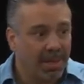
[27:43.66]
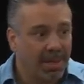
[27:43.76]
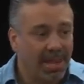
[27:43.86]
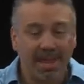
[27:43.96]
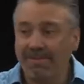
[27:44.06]

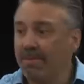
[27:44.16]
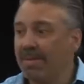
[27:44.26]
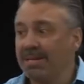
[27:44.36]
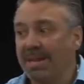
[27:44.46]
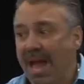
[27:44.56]
Even
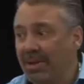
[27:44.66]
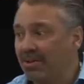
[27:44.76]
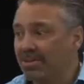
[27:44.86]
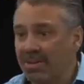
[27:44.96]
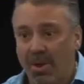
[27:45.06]

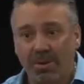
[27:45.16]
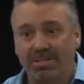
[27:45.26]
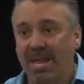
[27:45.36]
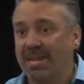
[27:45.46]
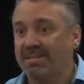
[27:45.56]
McDonald's know it
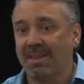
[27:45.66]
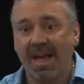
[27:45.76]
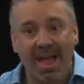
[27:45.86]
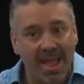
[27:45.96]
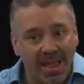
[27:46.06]
takes
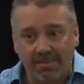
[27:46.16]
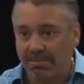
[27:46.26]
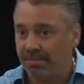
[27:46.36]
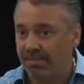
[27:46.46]
time